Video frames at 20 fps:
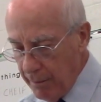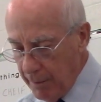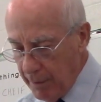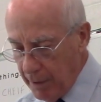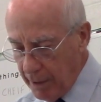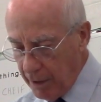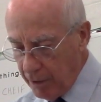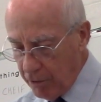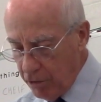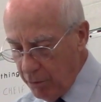
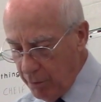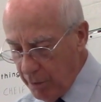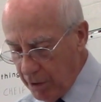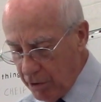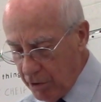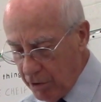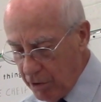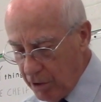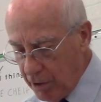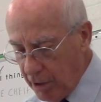I get too much
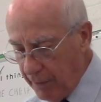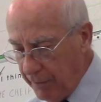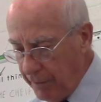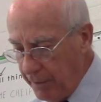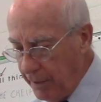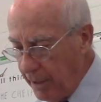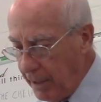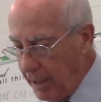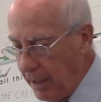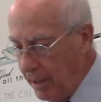stuff
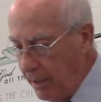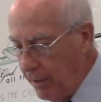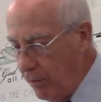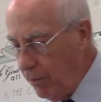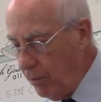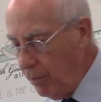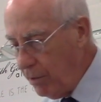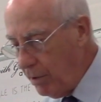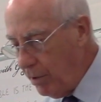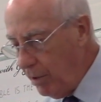here, I can't
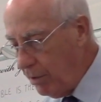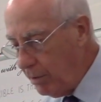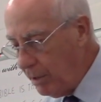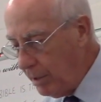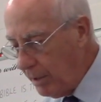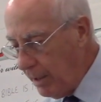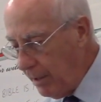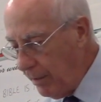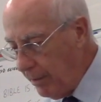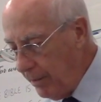hold it all
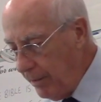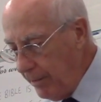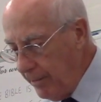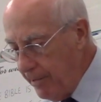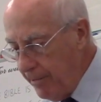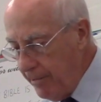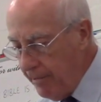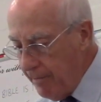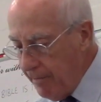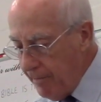together.
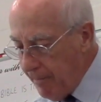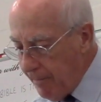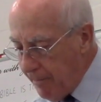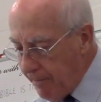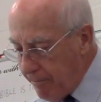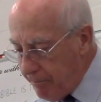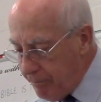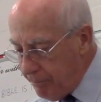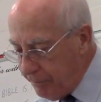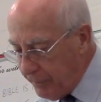
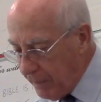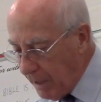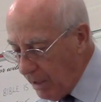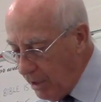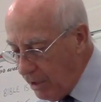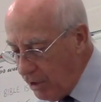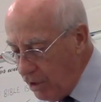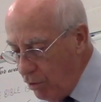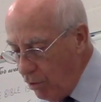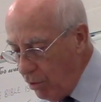
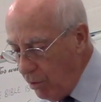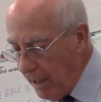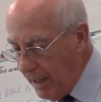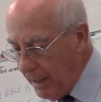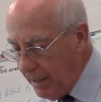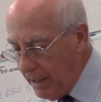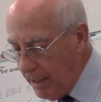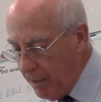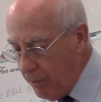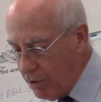And you know
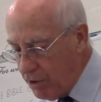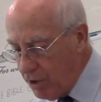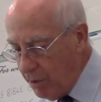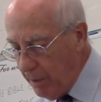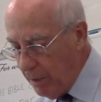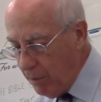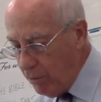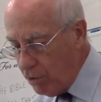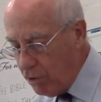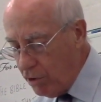that he was
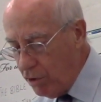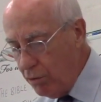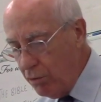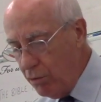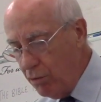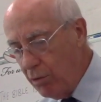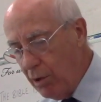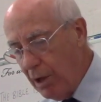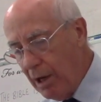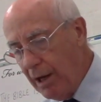about
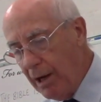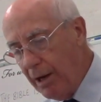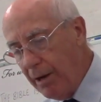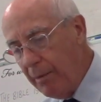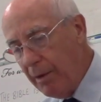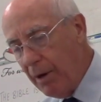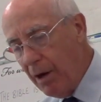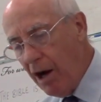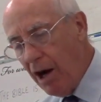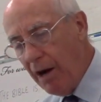to
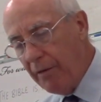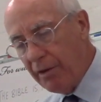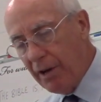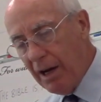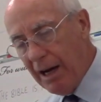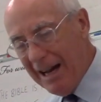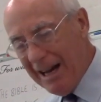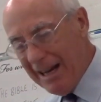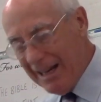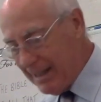offer
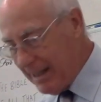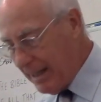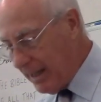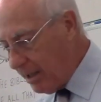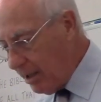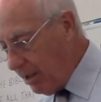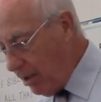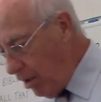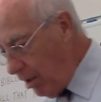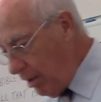
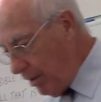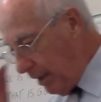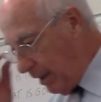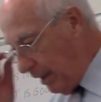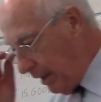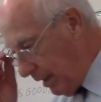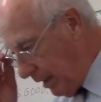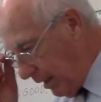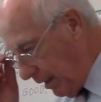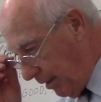Isaac on
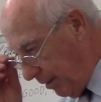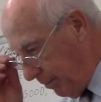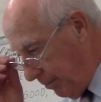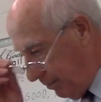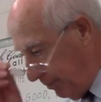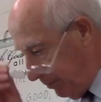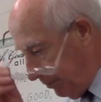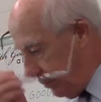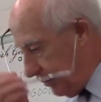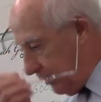the
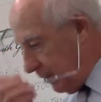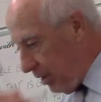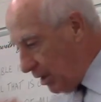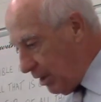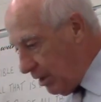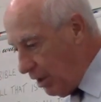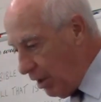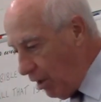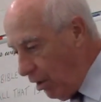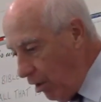
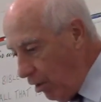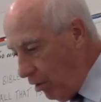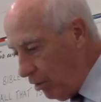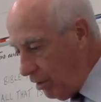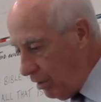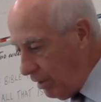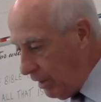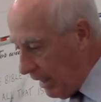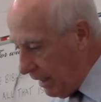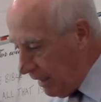
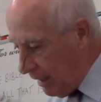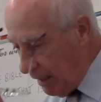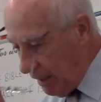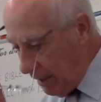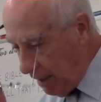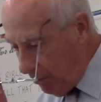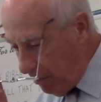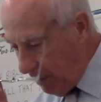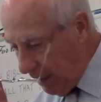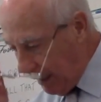altar that he
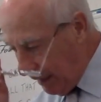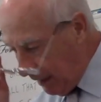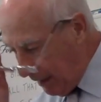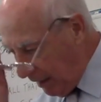had made